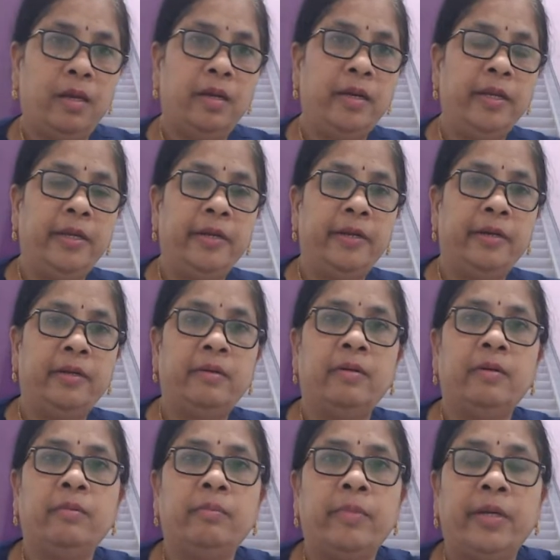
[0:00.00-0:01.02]
near
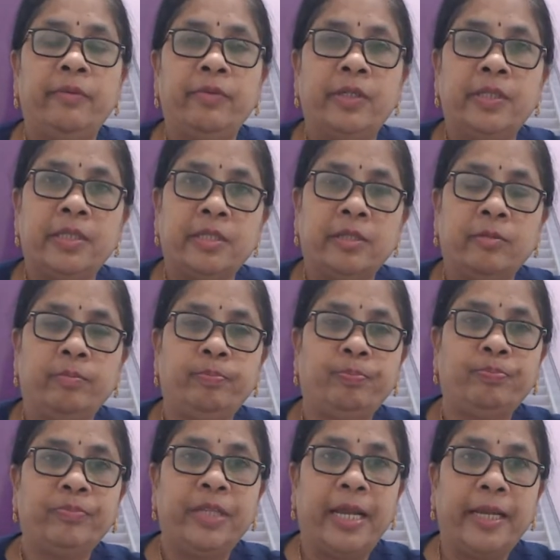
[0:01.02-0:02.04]
by ones.
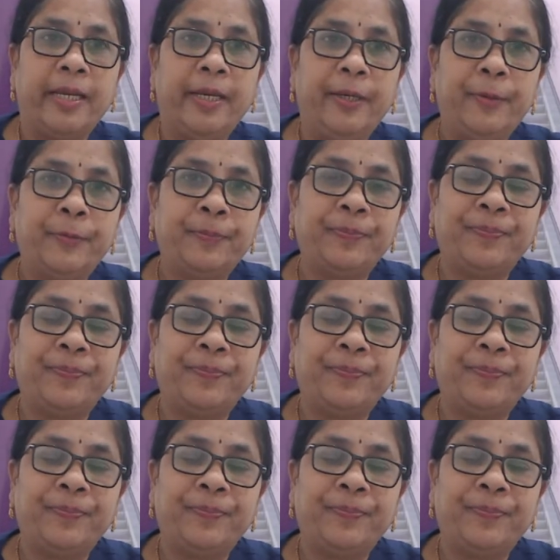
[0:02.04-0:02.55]
Thank you.